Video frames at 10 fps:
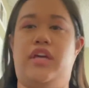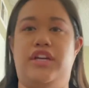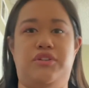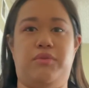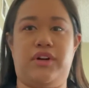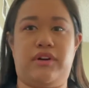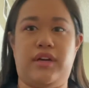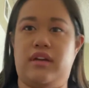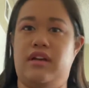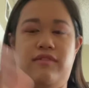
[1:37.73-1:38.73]
case you're
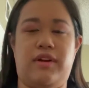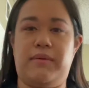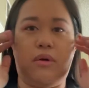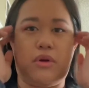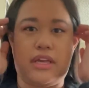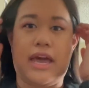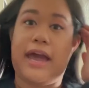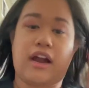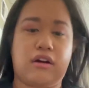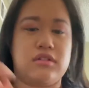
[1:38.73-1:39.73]
wondering, if anybody
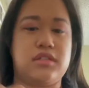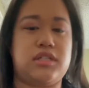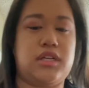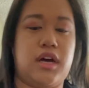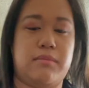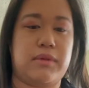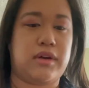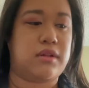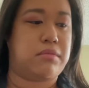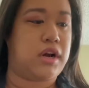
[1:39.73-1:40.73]
cares, um,
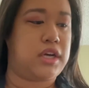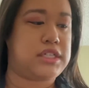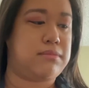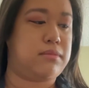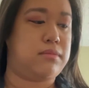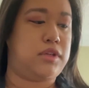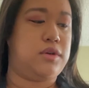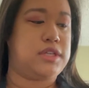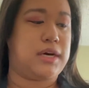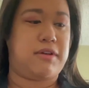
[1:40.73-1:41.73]
here are the products I'm
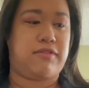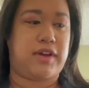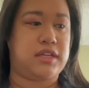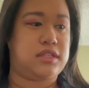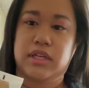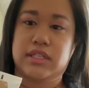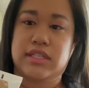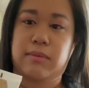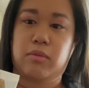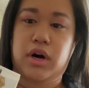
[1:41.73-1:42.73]
using on my face.
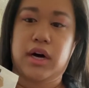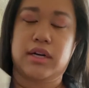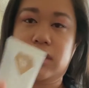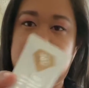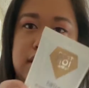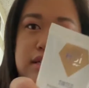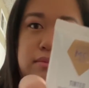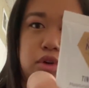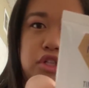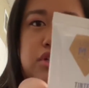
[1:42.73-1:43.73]
C'est Moi Tinted
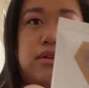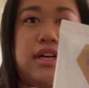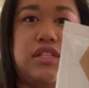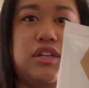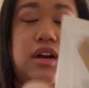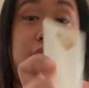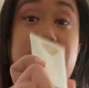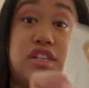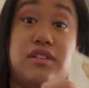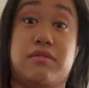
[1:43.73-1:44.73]
Moisturizer. I
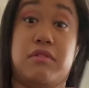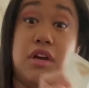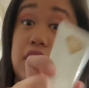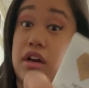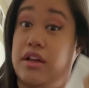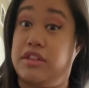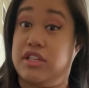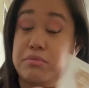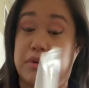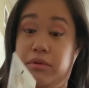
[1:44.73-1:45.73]
just got
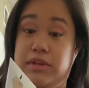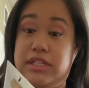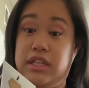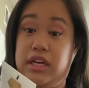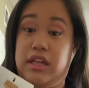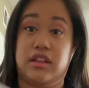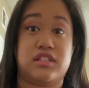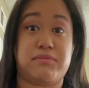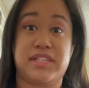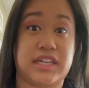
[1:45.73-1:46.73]
this pretty recently.
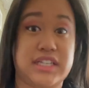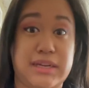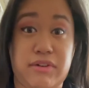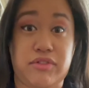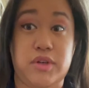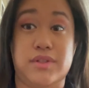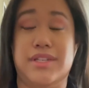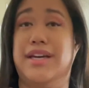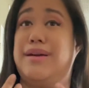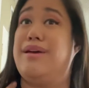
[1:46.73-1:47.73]
It's my second time ever
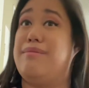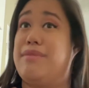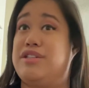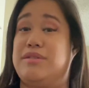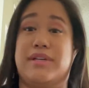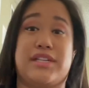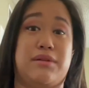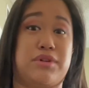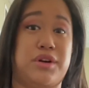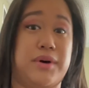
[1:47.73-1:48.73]
using it. It matches my
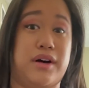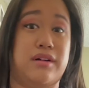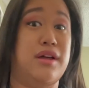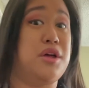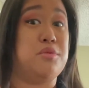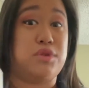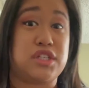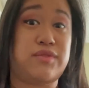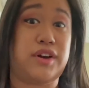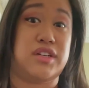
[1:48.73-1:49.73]
skin pretty well, which
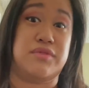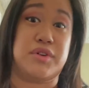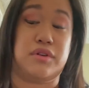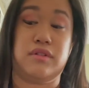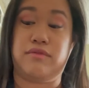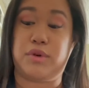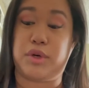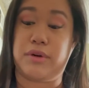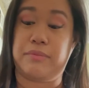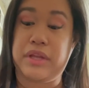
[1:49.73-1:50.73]
is very difficult for